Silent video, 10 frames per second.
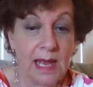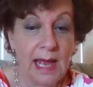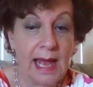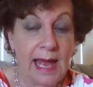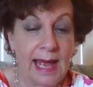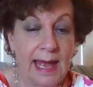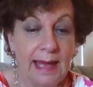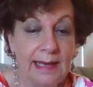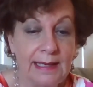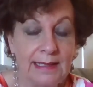and
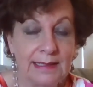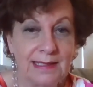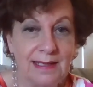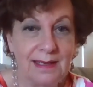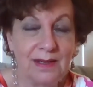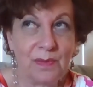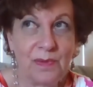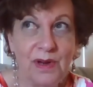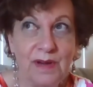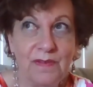it's your
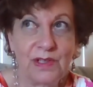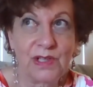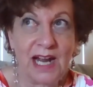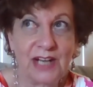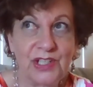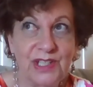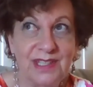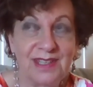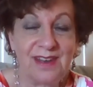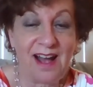point of attraction is
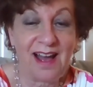not